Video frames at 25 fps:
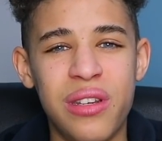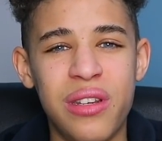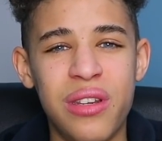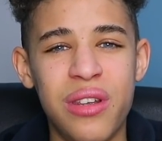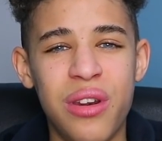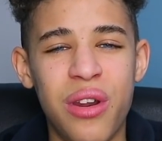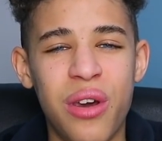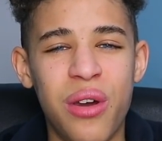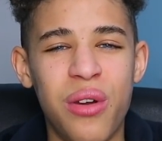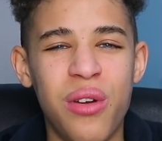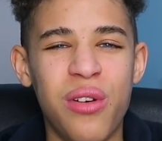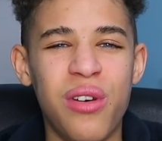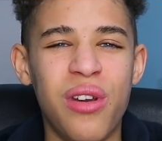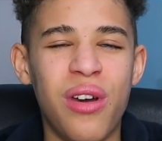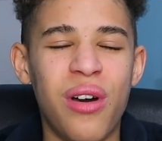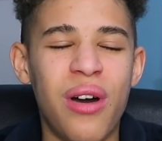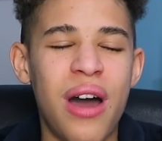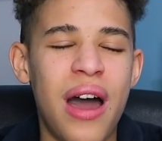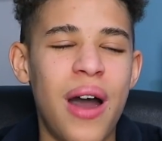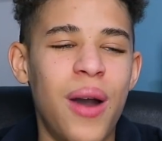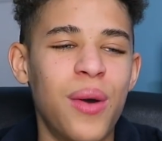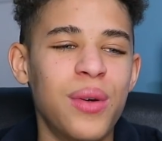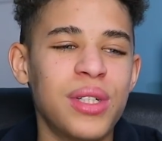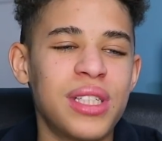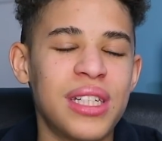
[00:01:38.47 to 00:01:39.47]

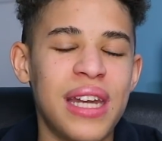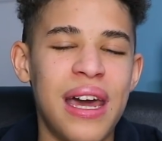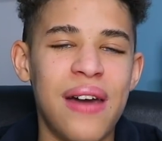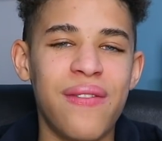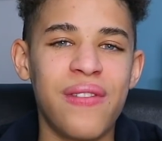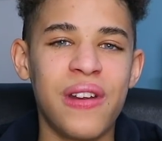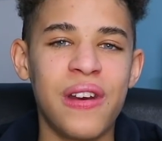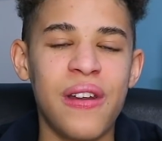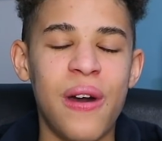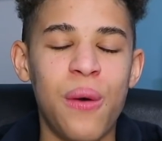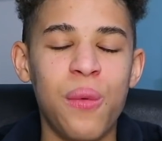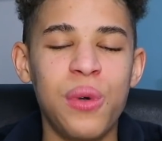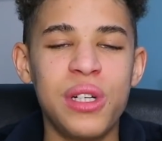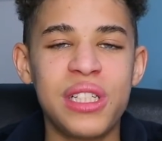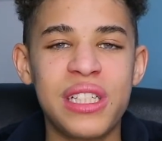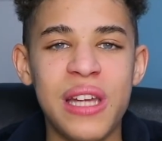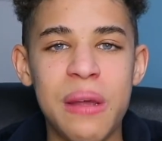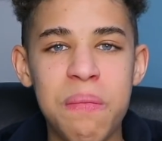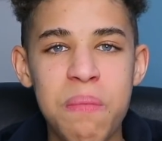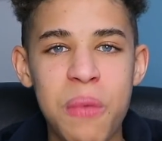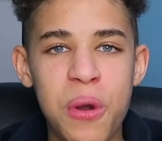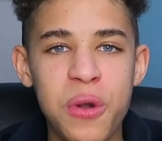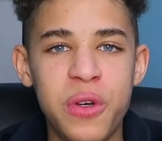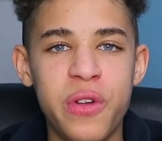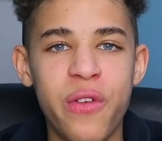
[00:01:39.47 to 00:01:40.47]
I wouldn't
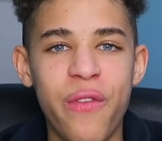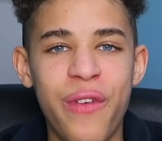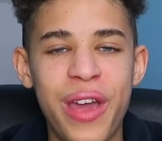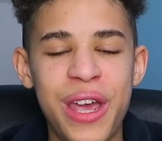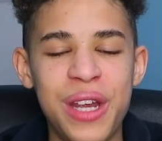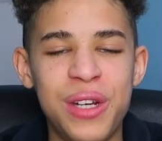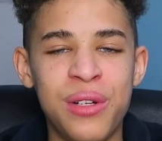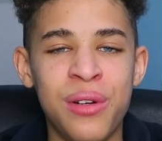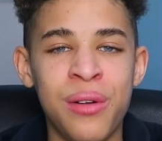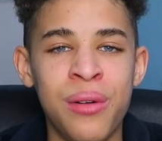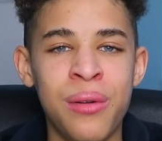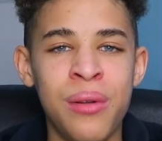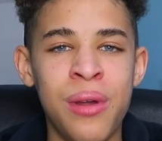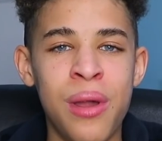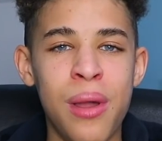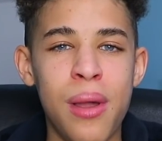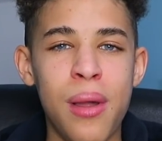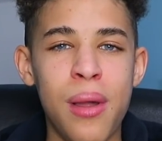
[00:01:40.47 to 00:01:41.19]
say motivation,